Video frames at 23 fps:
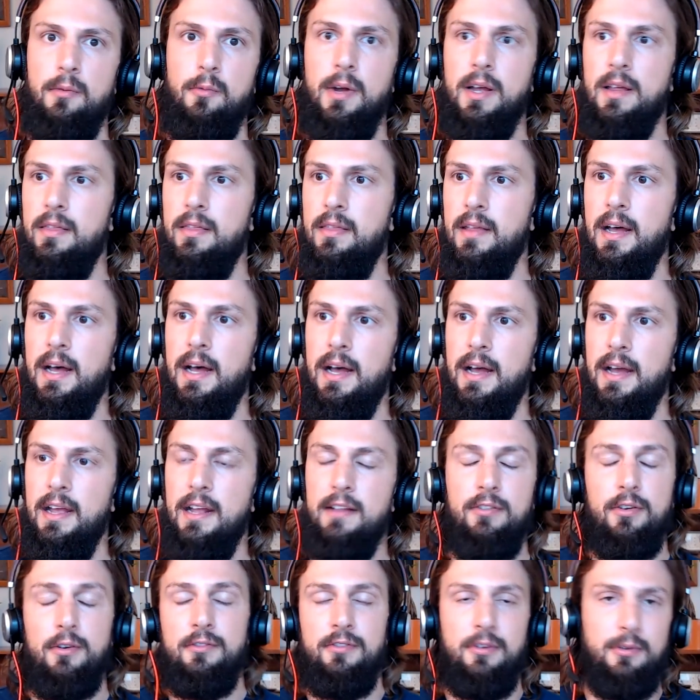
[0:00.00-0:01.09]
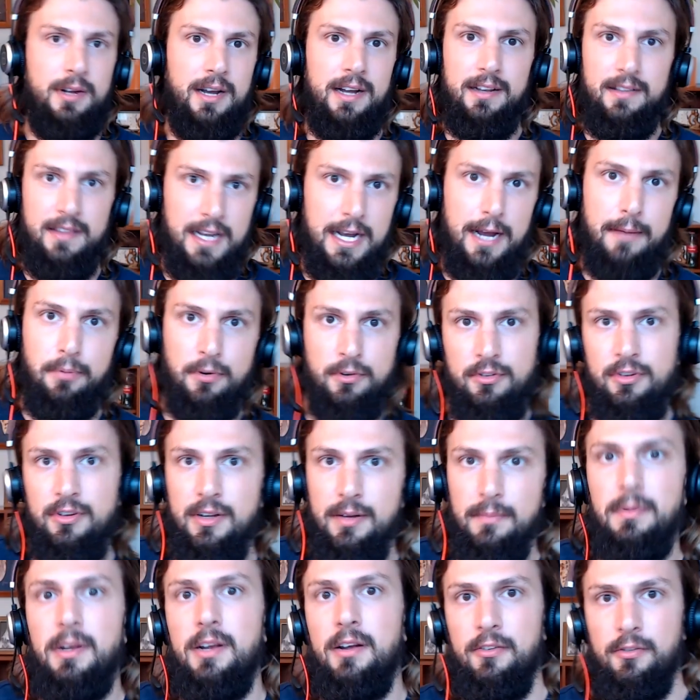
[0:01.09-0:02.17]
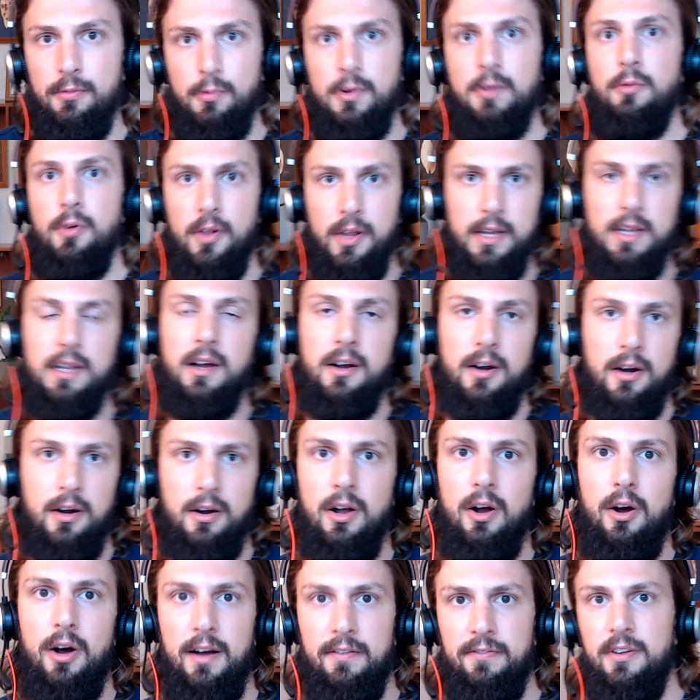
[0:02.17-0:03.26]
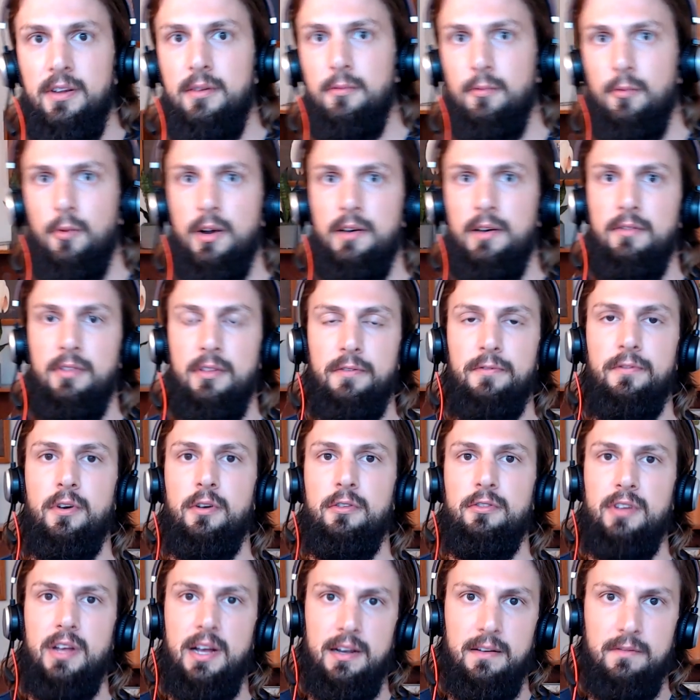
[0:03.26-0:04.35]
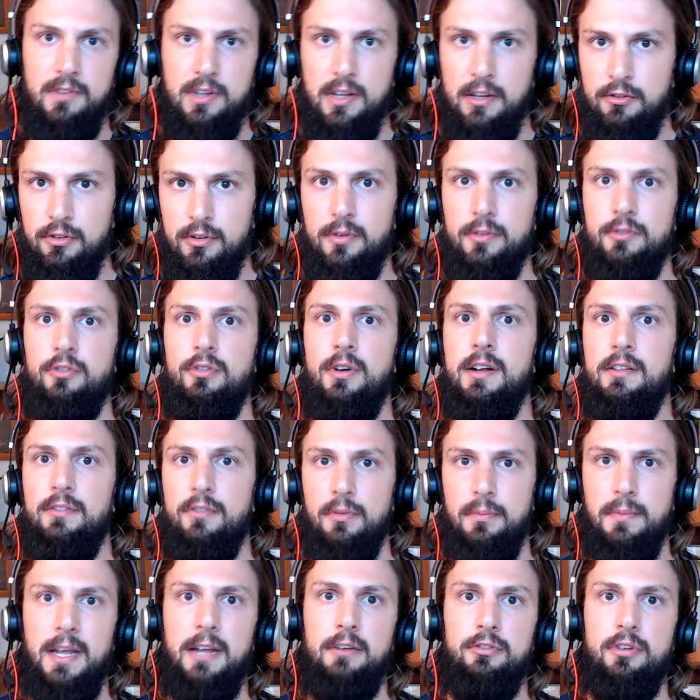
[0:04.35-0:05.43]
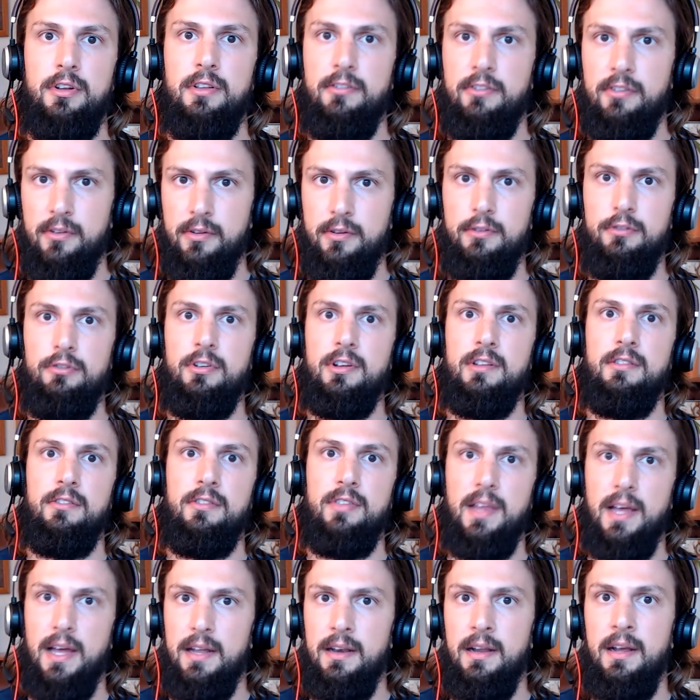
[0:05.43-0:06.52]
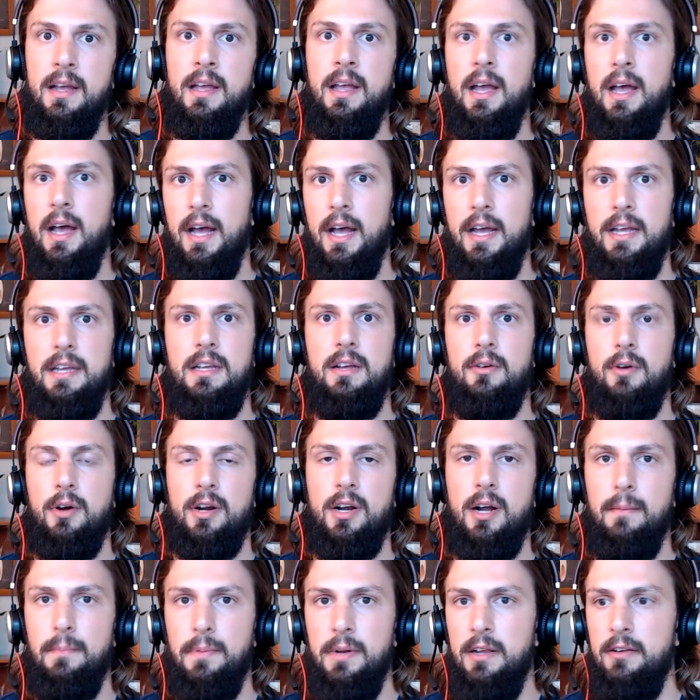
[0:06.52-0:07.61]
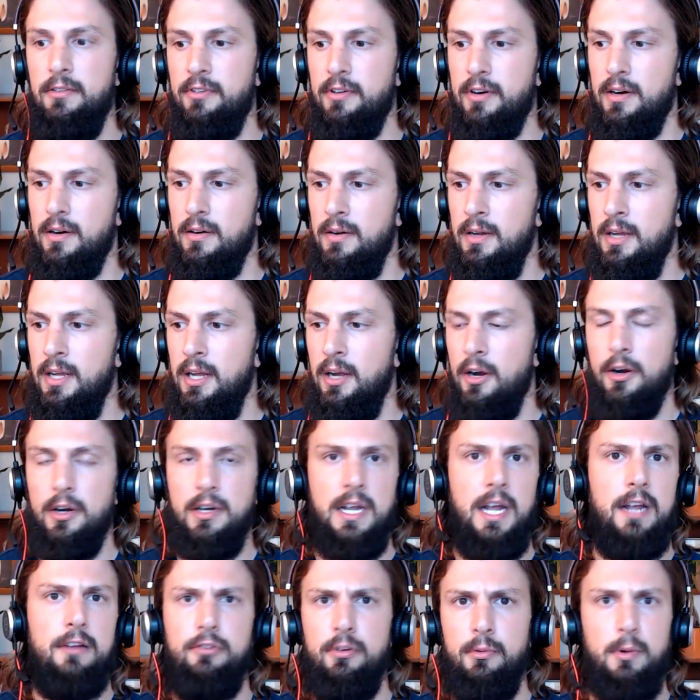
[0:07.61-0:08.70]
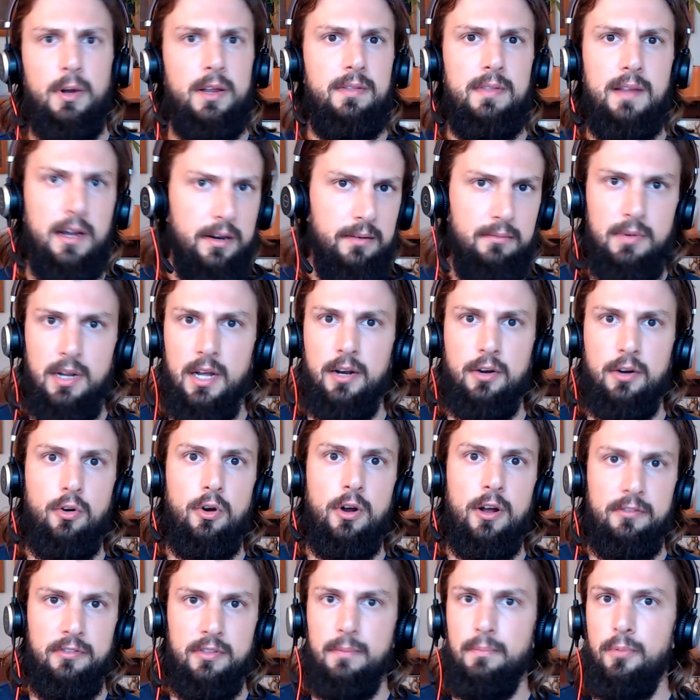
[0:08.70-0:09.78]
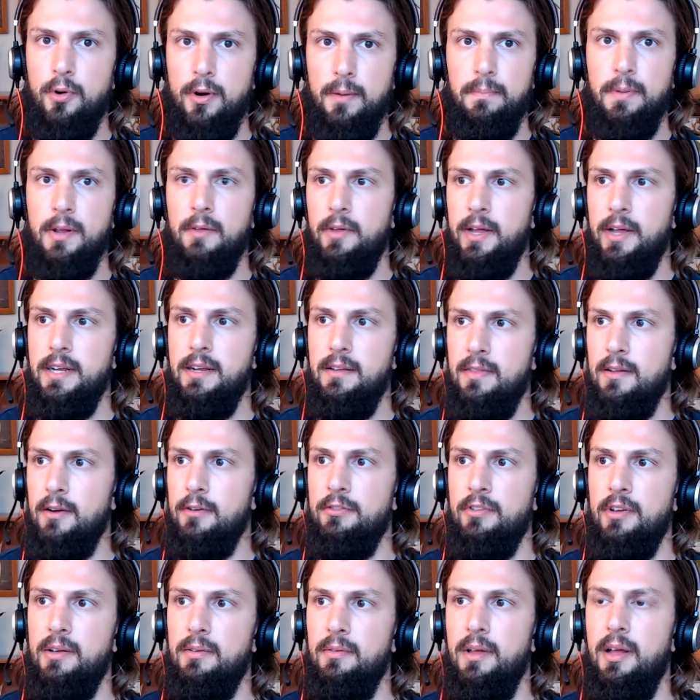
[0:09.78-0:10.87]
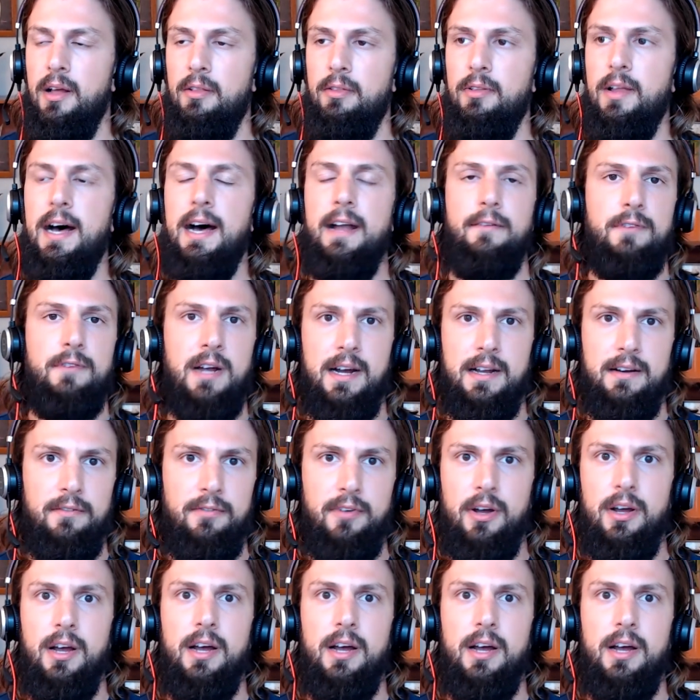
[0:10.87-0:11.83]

with. It's also kind of the opportunity because we really are often one of the first kind of digital transformation solutions that our companies are engaging with. Not across the board, but like there's a lot of kind of